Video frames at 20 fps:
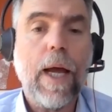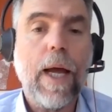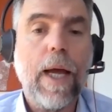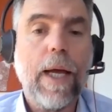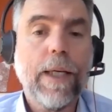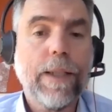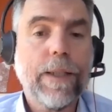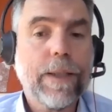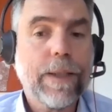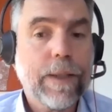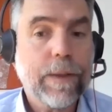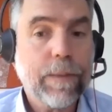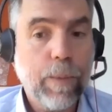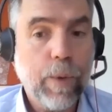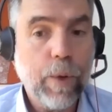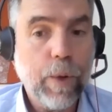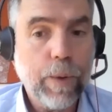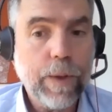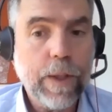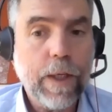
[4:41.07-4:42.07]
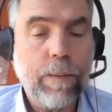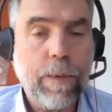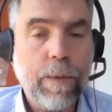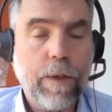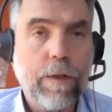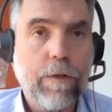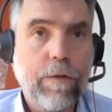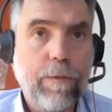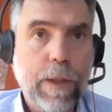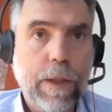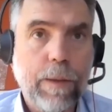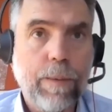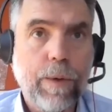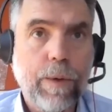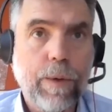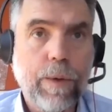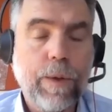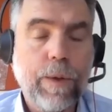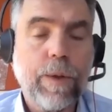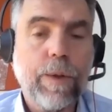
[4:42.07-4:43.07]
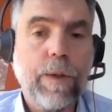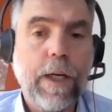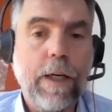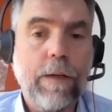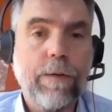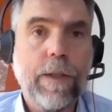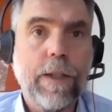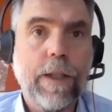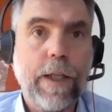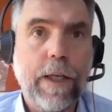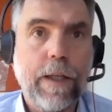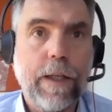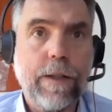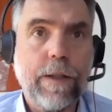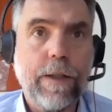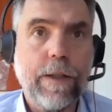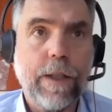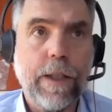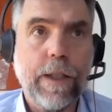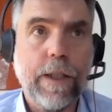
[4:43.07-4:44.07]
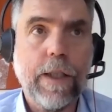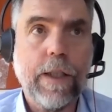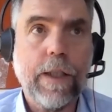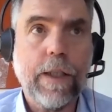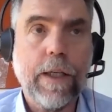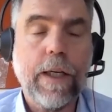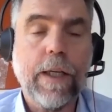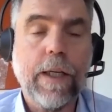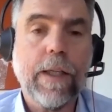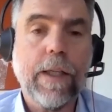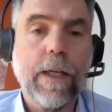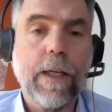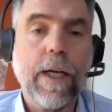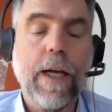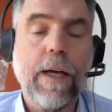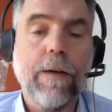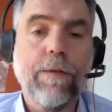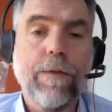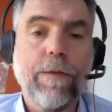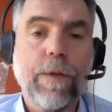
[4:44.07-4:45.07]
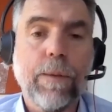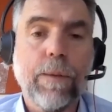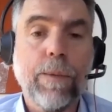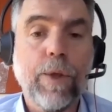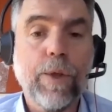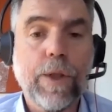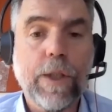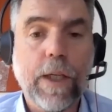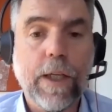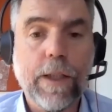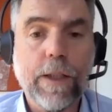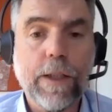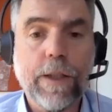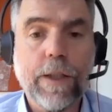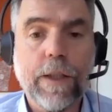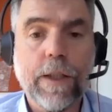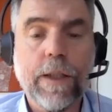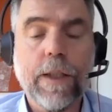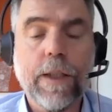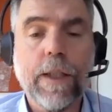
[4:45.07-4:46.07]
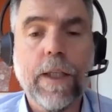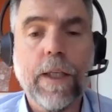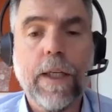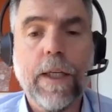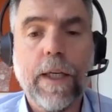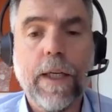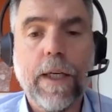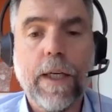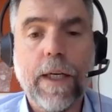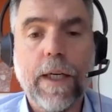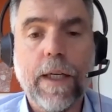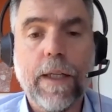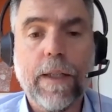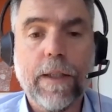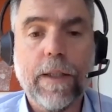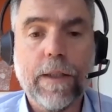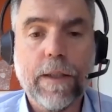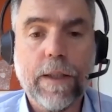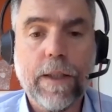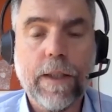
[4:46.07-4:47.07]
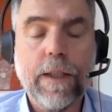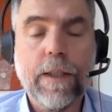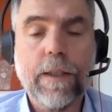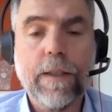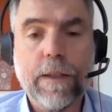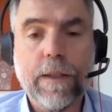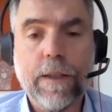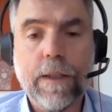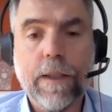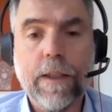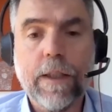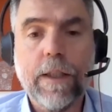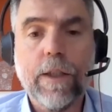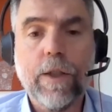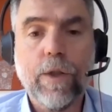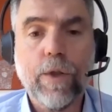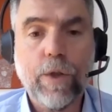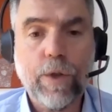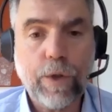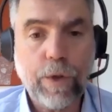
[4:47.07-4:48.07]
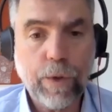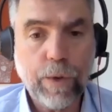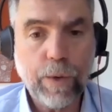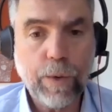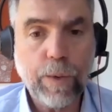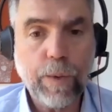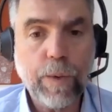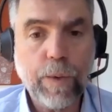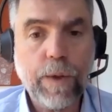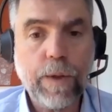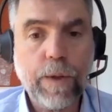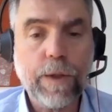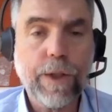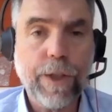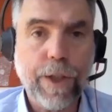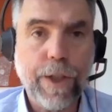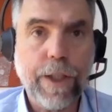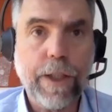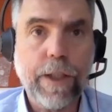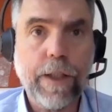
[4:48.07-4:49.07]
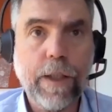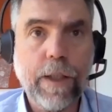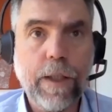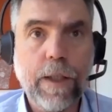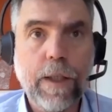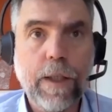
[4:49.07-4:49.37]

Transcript: A small number of people who have TSC and they have the mutation in the TSC2 gene,